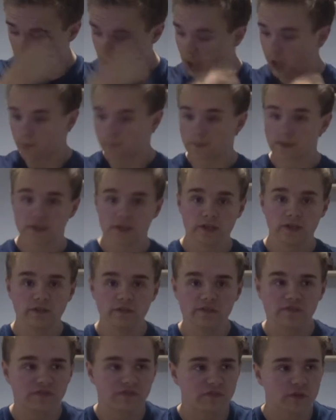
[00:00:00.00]
I
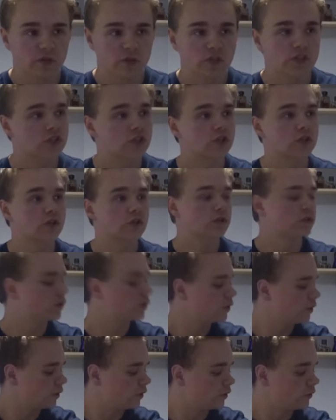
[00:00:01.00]
believe you should
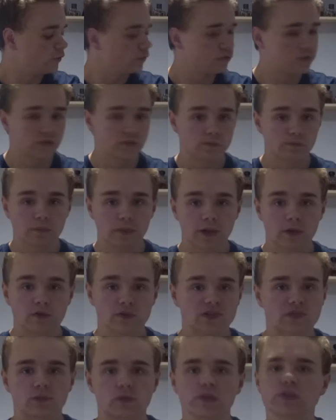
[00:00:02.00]
use
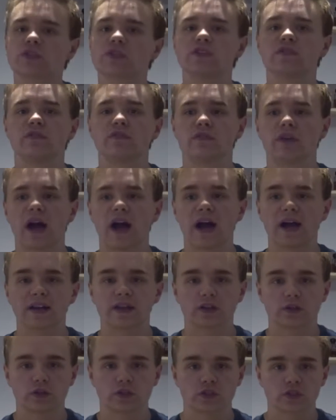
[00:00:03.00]
belts once you've had a
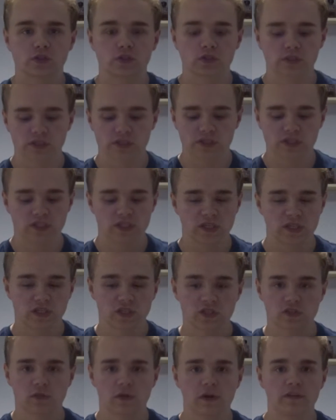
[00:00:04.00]
good solid 6
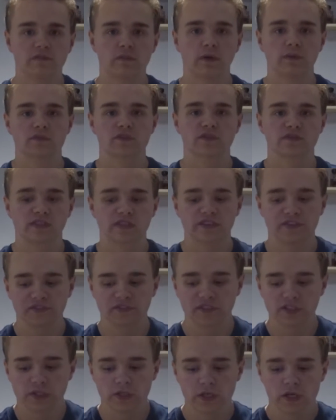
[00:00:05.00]
to 12 months of
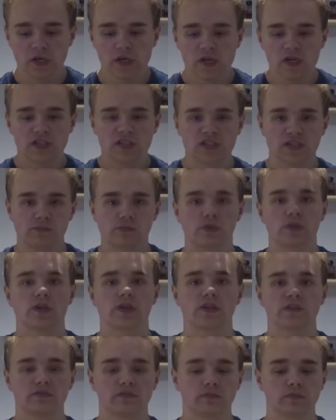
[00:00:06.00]
lifting,
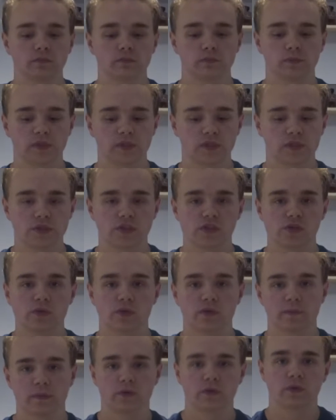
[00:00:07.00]
simply because you
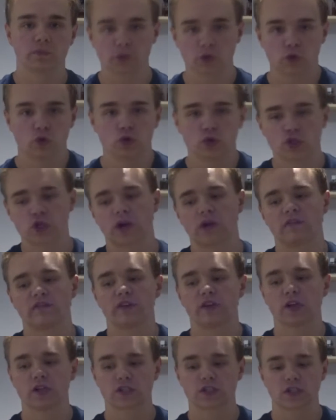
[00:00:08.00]
want to build up your core strength
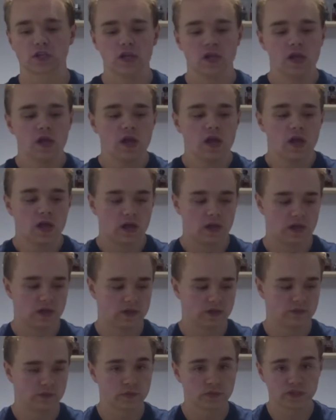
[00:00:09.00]
first.
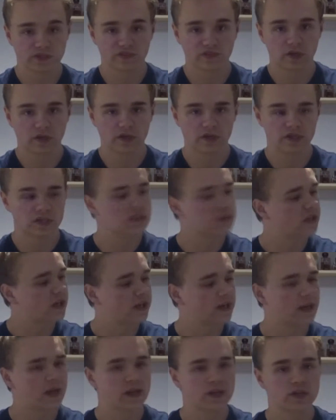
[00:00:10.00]
And once you've done this,
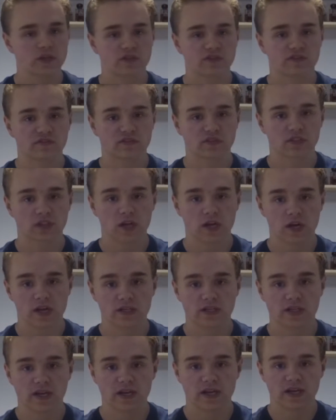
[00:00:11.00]
okay, and you've
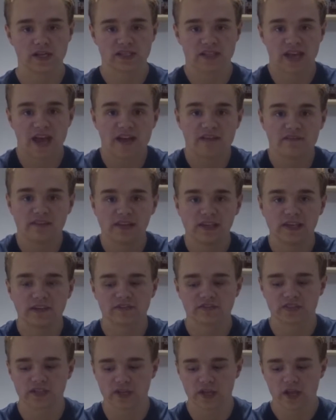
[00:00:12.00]
started getting into heavy
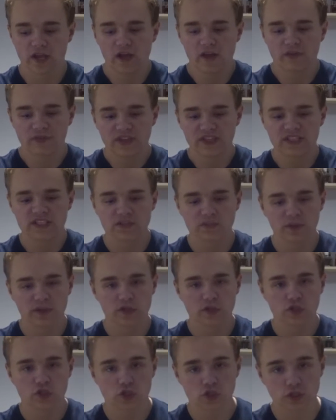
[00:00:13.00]
lifting, this is when
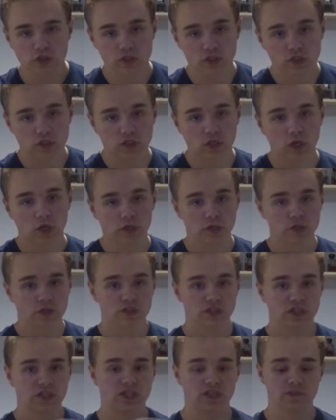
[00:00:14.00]
you should start
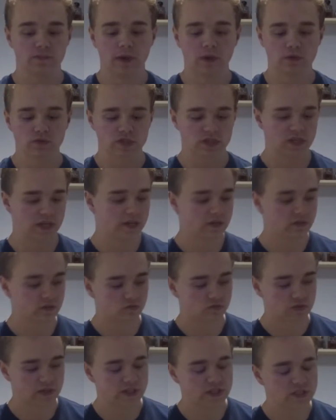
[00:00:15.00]
using these belts, okay. The
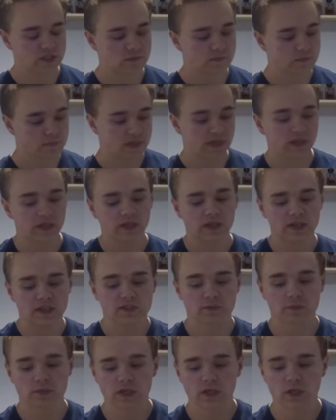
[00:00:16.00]
reason being
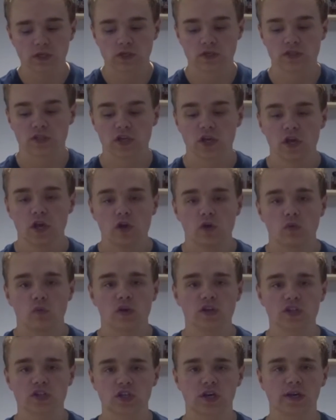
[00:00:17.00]
is because
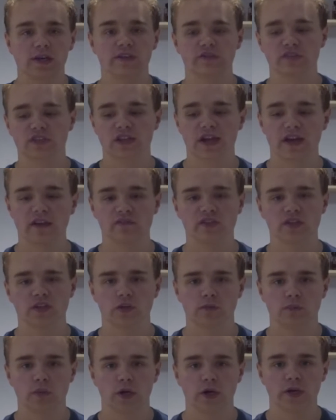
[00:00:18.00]
when you start lifting heavy,
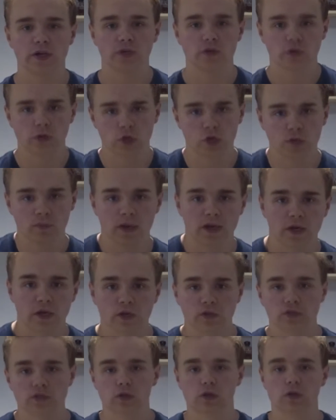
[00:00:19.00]
you're putting your lower back
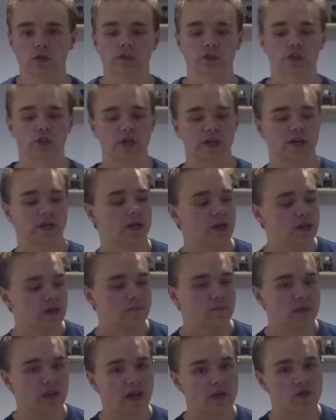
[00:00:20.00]
under a lot of strain.
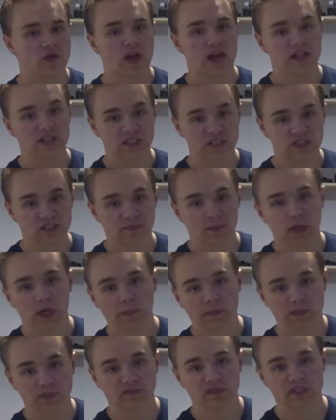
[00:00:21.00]
And that is the
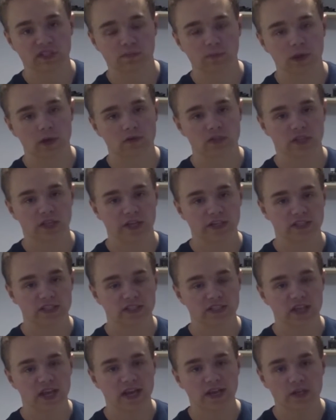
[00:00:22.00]
purpose of these belts, okay, to
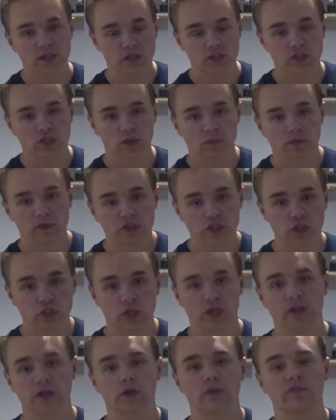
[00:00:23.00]
take some of the
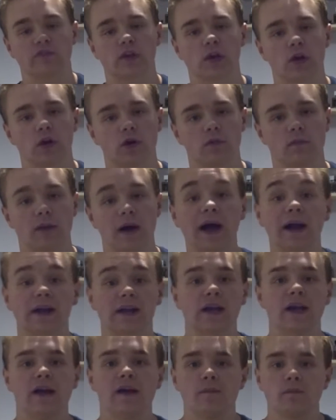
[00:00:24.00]
strain off your lower back
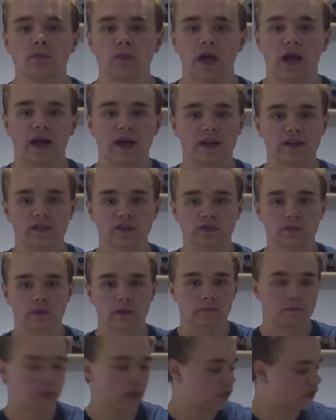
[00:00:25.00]
and
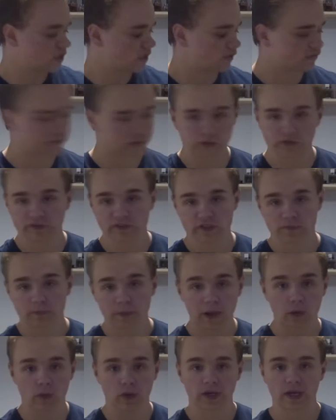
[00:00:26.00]
put it through this
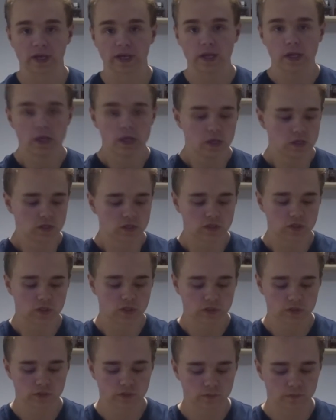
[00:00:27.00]
belt, okay.
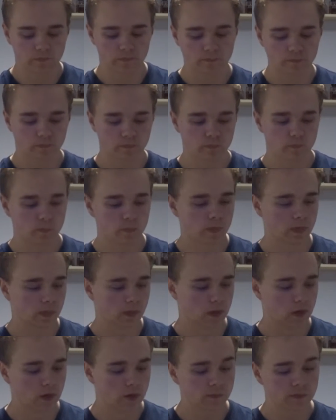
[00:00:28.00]
So
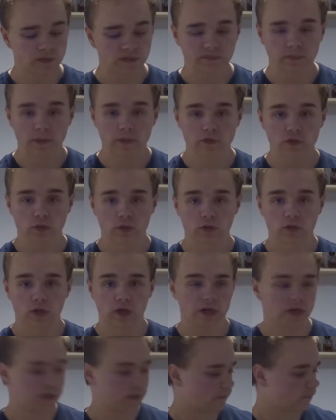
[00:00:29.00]
I believe belts are a
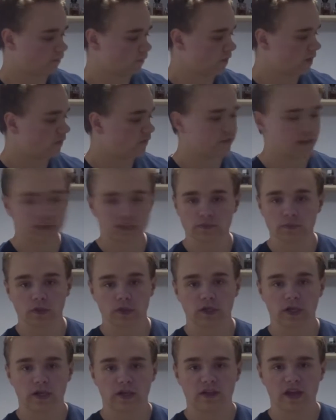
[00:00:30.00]
great investment, okay.